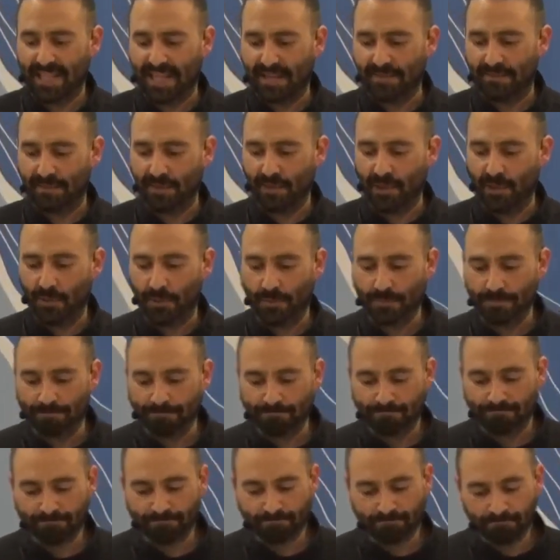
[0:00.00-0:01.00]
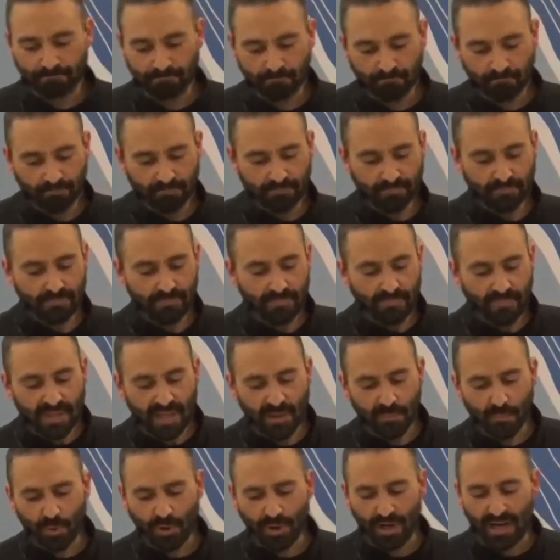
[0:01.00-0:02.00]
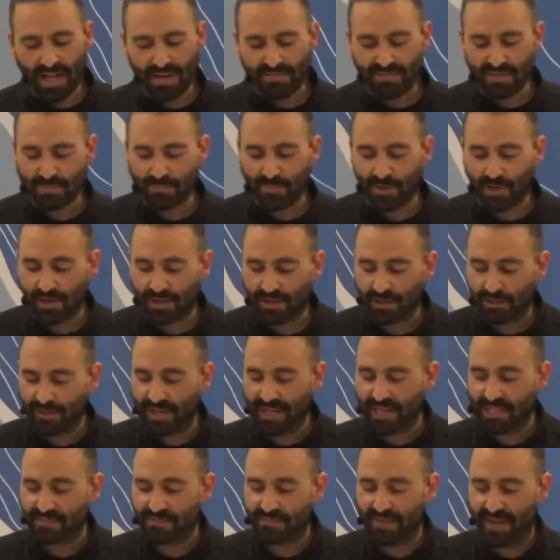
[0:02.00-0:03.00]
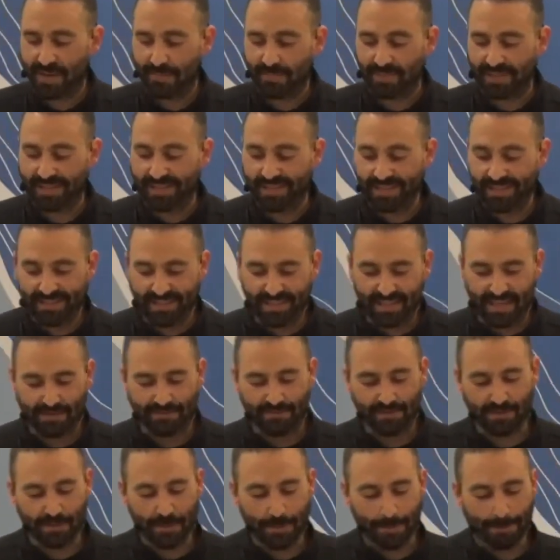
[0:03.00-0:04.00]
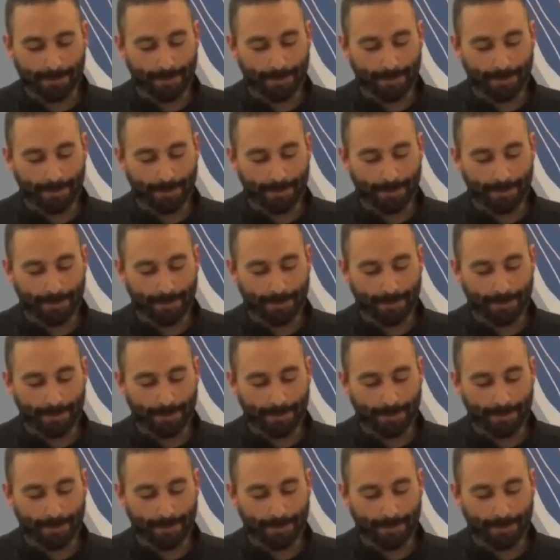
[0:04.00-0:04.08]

life alone and more life as part of the greatest family ever.